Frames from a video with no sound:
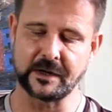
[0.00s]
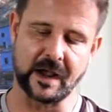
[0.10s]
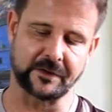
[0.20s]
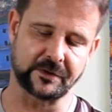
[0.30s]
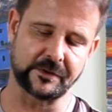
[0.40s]

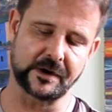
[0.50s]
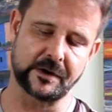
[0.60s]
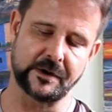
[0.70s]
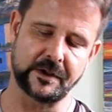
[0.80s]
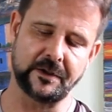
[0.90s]
Yeah, so there
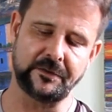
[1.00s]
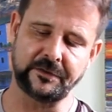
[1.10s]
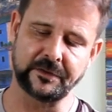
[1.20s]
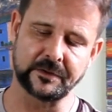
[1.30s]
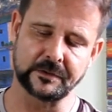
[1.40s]
it
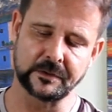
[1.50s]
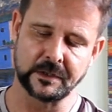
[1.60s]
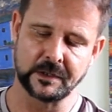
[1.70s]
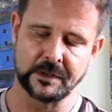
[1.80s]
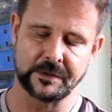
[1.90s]
is.
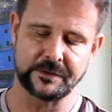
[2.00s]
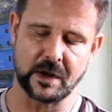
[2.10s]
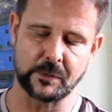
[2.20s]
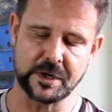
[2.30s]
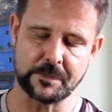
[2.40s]
Now
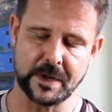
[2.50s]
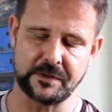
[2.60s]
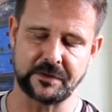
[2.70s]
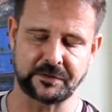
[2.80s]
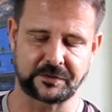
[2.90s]
when you pin
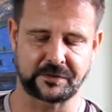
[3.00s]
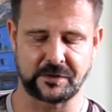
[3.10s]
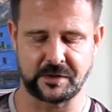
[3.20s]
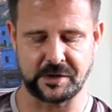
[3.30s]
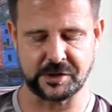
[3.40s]
this
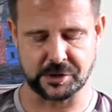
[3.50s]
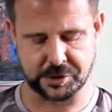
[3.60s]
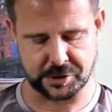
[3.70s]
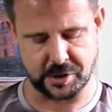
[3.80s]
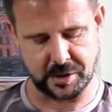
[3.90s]
in your
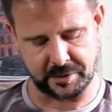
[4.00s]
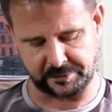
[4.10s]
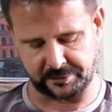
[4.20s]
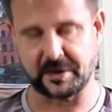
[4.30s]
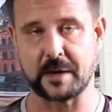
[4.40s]
shirt, it's
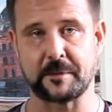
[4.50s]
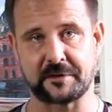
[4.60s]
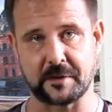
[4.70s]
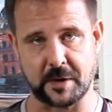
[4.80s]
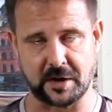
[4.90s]
the same as
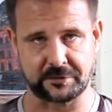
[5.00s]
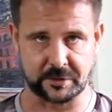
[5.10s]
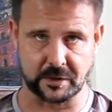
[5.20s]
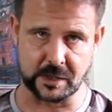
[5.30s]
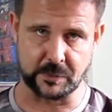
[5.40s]
the boss
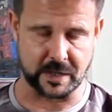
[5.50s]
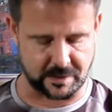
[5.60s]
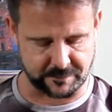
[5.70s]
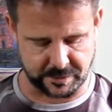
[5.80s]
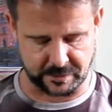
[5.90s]
reel like we
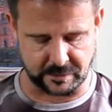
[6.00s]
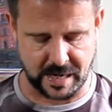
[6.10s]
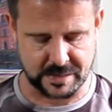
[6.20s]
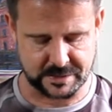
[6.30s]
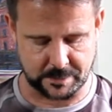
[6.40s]
covered in the
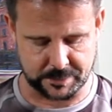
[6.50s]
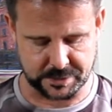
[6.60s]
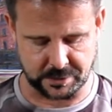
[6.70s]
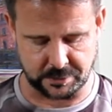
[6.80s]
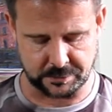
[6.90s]
last
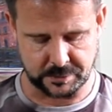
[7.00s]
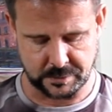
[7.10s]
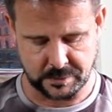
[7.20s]
episode.